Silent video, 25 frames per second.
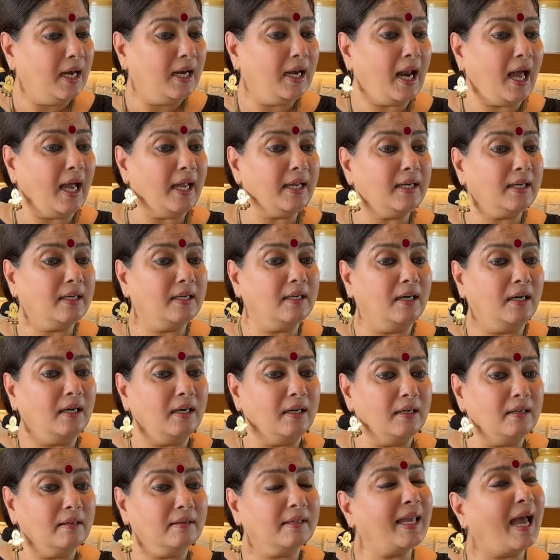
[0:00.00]
Like
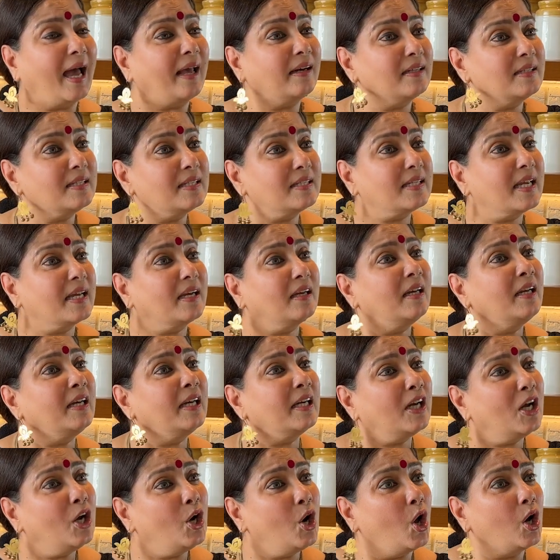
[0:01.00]
carrots take a
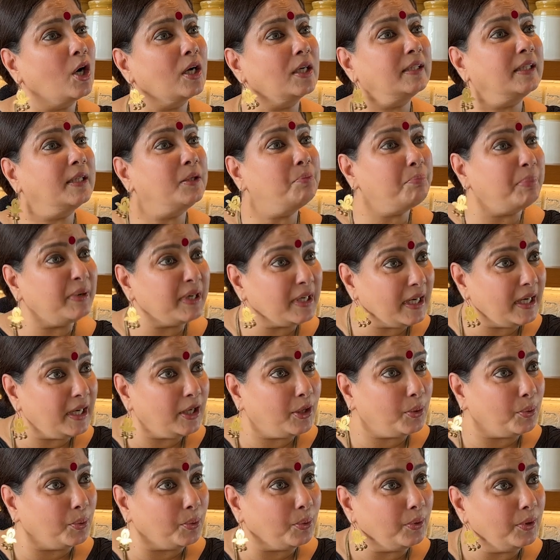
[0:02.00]
little longer than
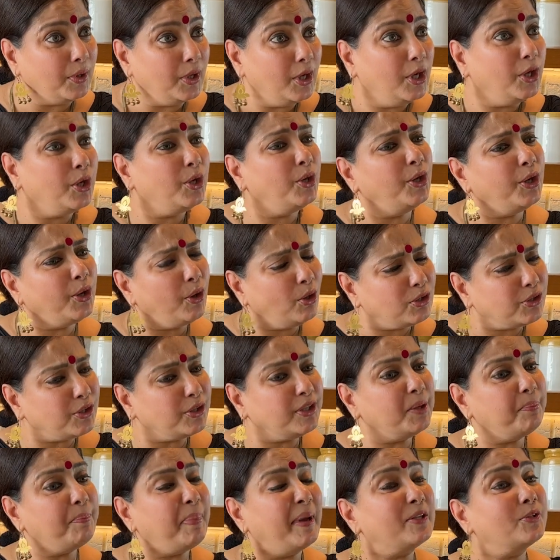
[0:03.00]
potato. It also
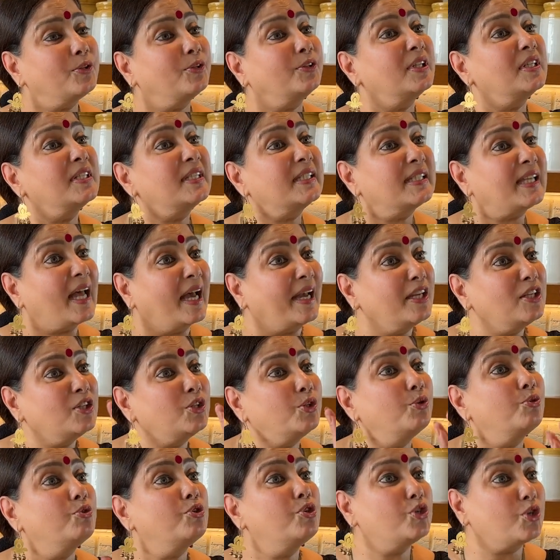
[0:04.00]
depends on the size
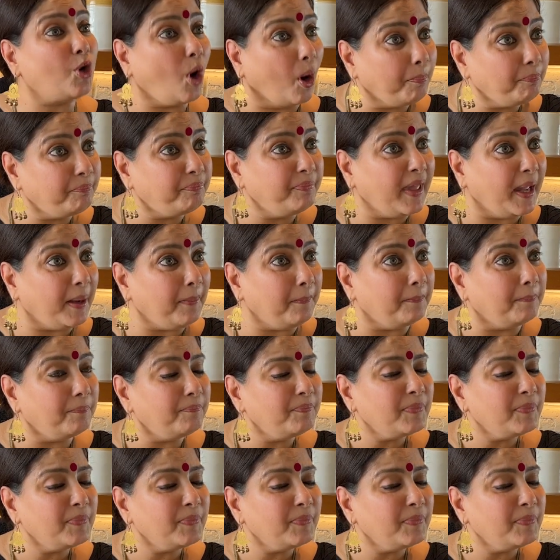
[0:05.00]
you chop them.